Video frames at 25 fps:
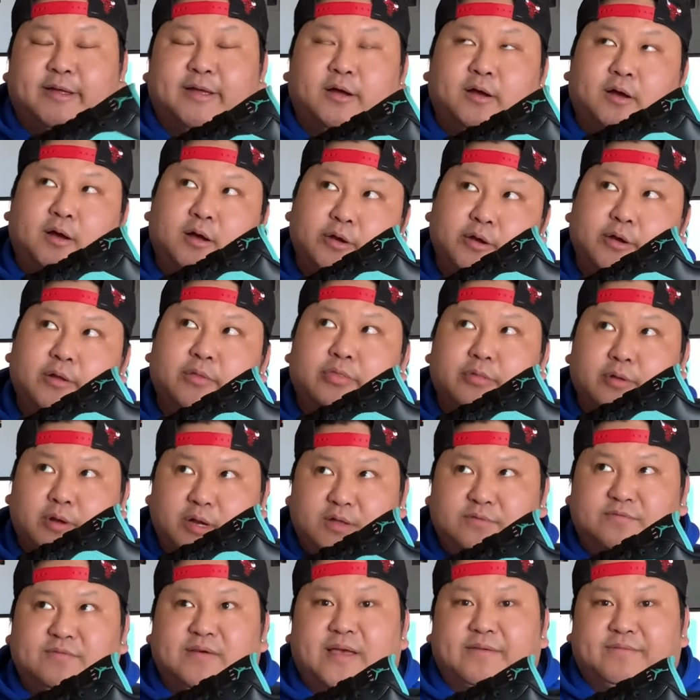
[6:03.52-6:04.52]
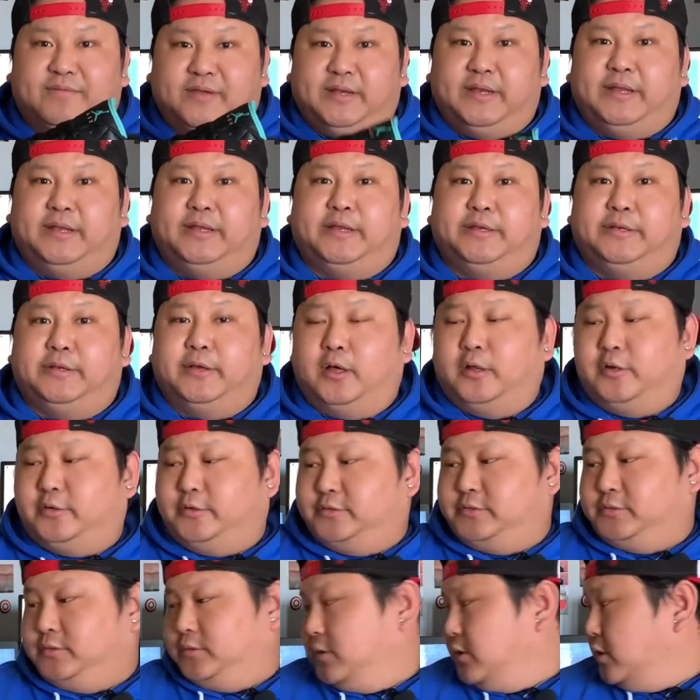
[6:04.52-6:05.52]
135 Canadian
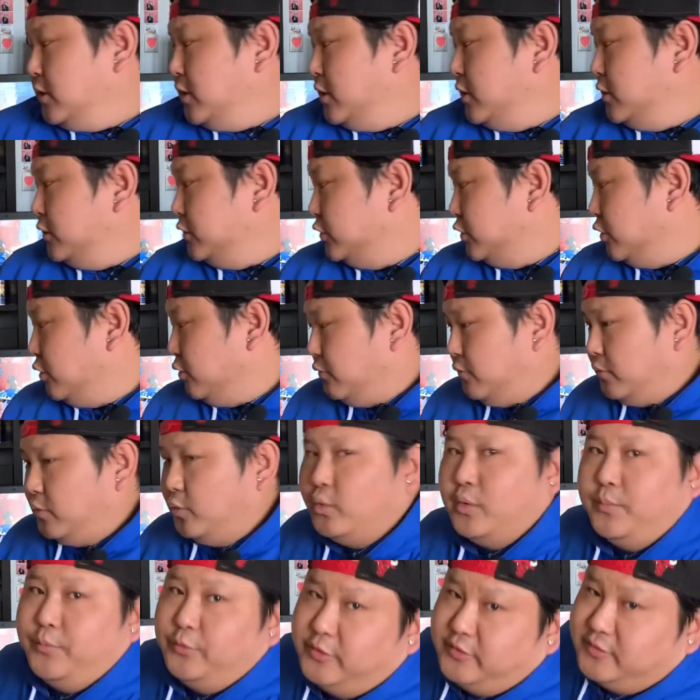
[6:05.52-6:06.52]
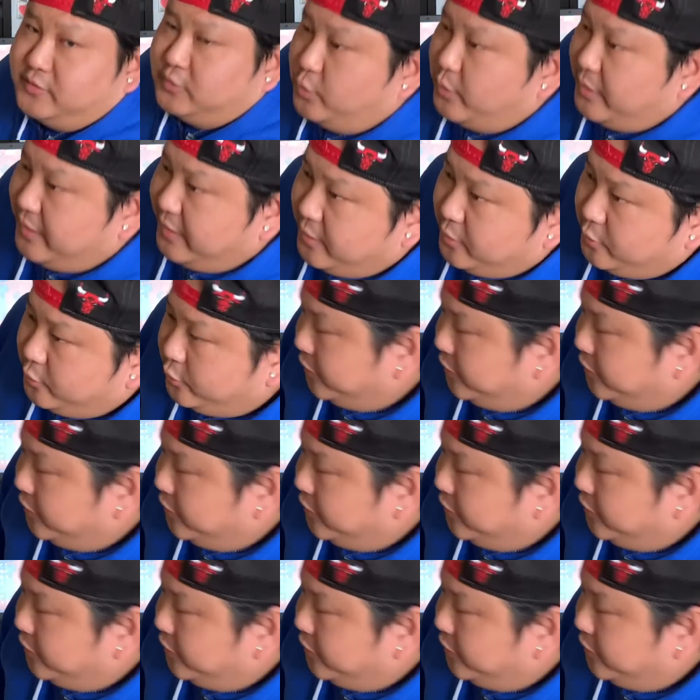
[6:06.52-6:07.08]
dollars. So we'll put this away,